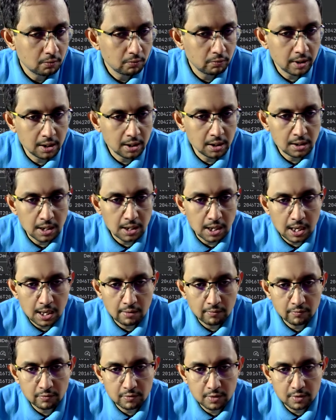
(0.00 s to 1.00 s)
Well, I
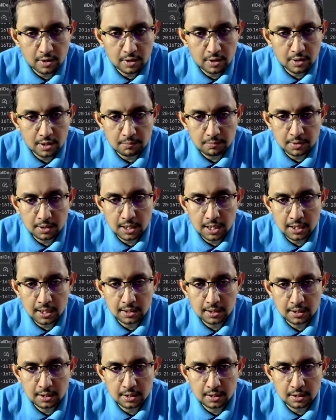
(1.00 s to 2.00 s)
have something
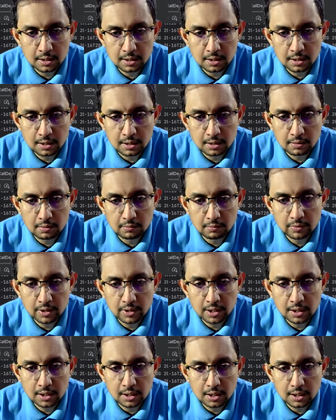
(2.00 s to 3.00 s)
like,
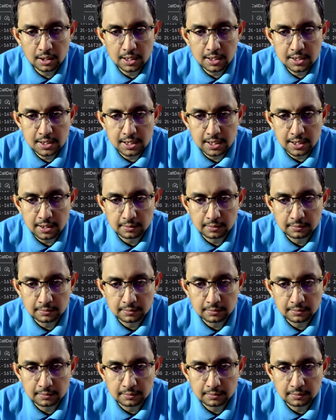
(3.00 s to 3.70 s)
well, let's see.